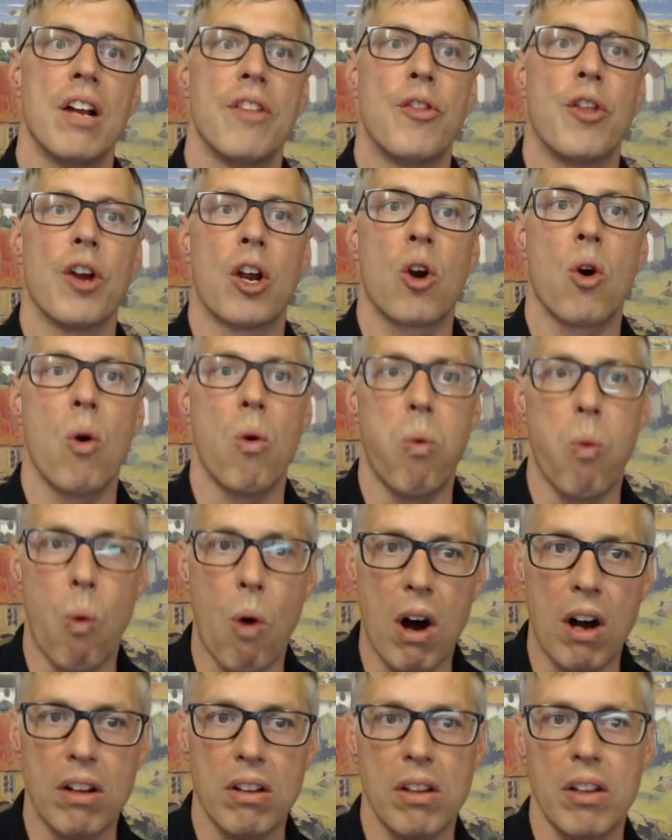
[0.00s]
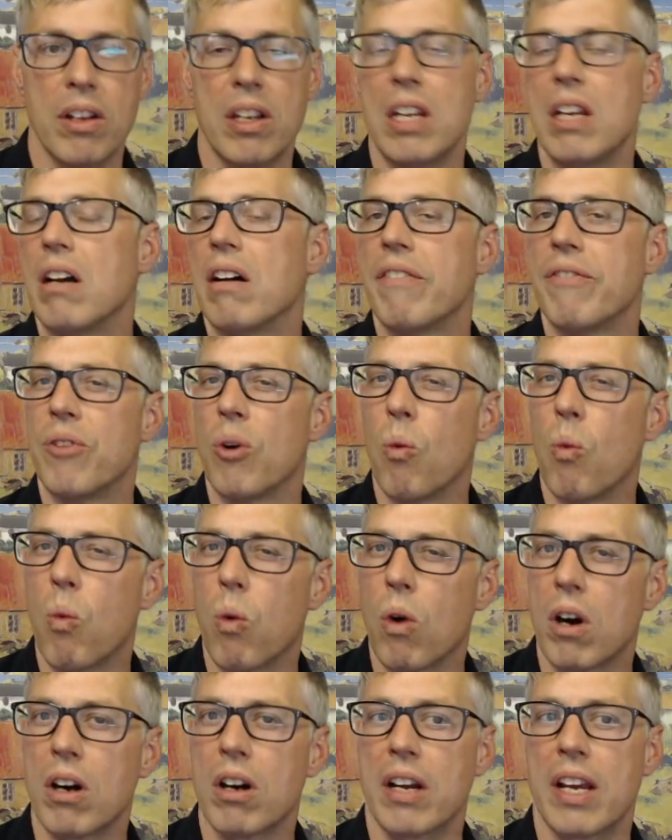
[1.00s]
the quality of the
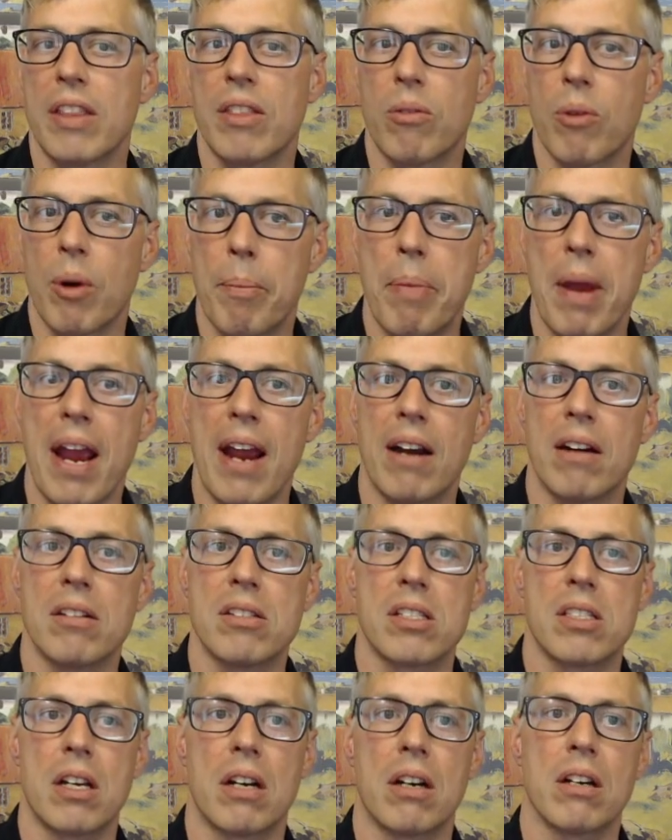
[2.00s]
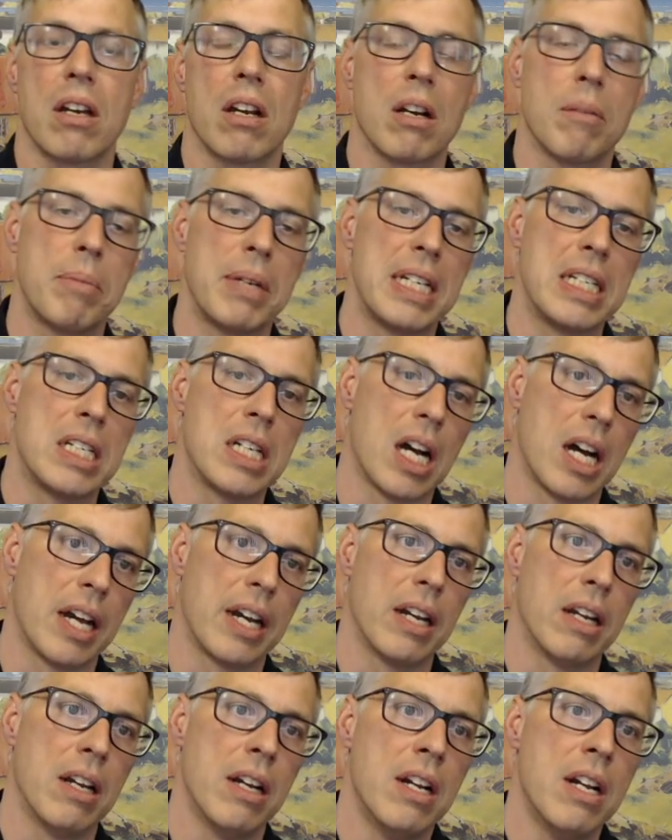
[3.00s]
work and the repairs that are going to be done.